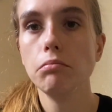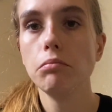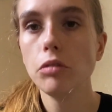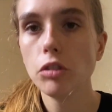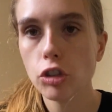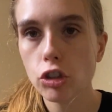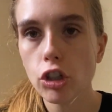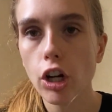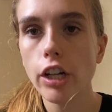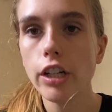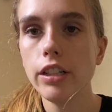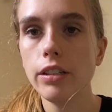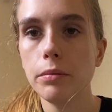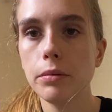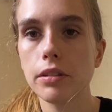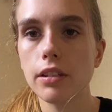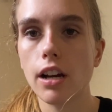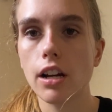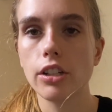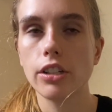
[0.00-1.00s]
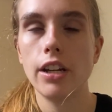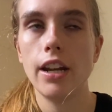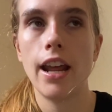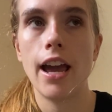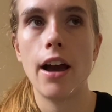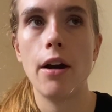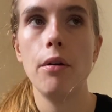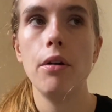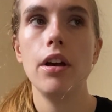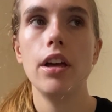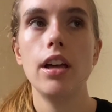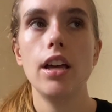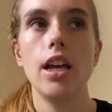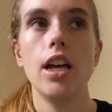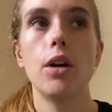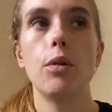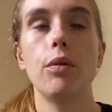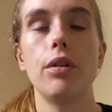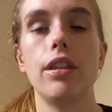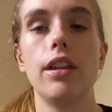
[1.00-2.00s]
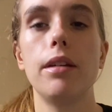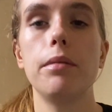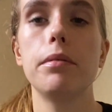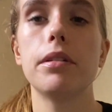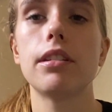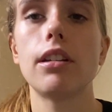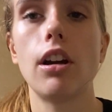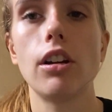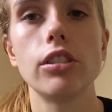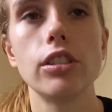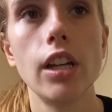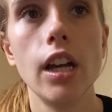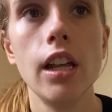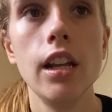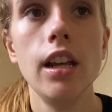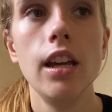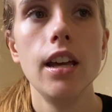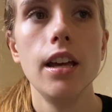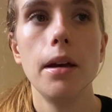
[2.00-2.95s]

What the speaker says: starting to massage it now with a massage gun,